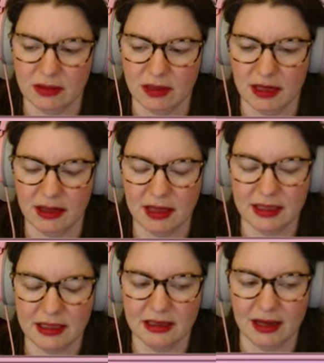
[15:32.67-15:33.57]
I think this
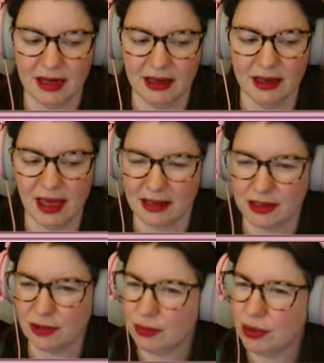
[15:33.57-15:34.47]
is like
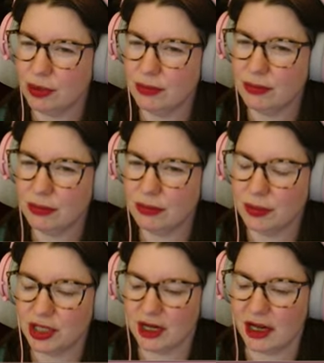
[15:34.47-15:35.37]
guest room,
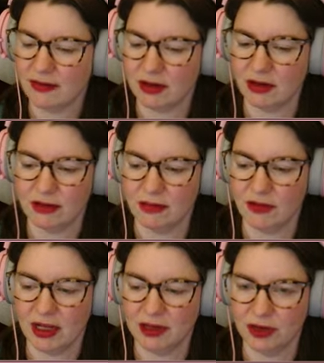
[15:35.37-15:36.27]
which I haven't
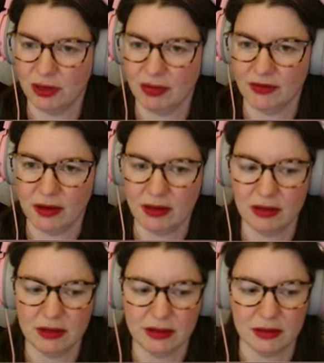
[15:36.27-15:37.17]
really done before.
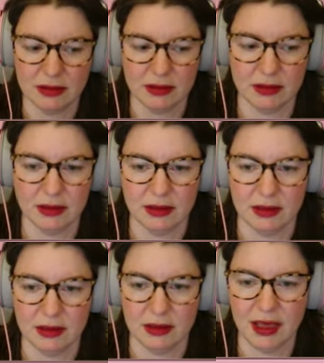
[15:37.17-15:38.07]

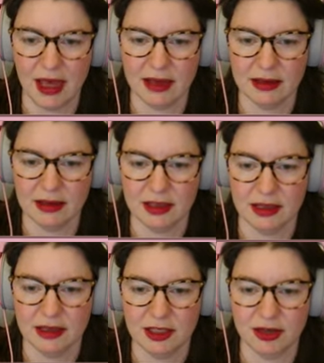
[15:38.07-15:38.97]
Yeah,
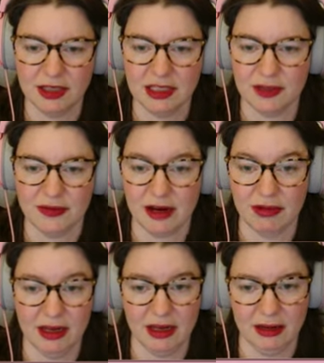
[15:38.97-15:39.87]
so this is
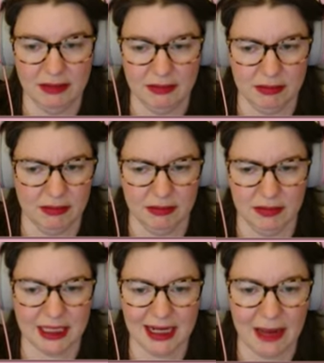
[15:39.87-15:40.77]
very
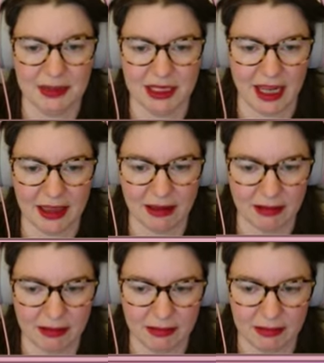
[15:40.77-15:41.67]
slapped
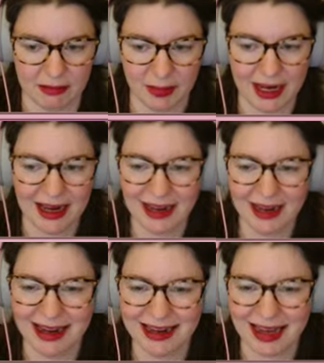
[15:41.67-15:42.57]
together, but
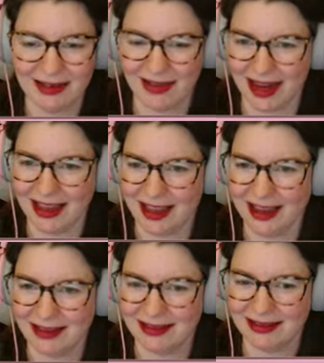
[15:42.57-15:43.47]
I kind of like
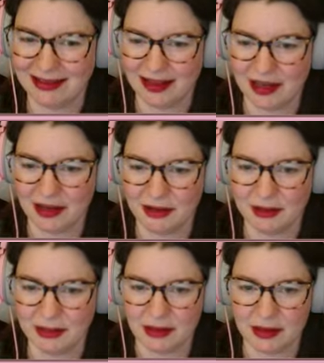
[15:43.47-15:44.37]
that, you
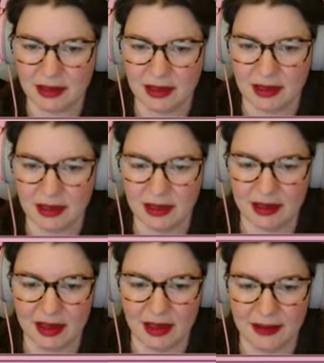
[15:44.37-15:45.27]

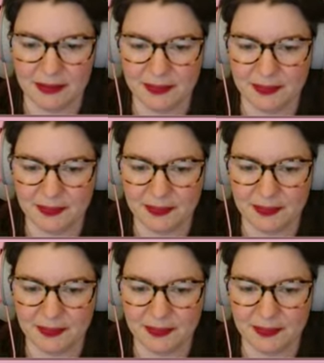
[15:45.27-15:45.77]
know,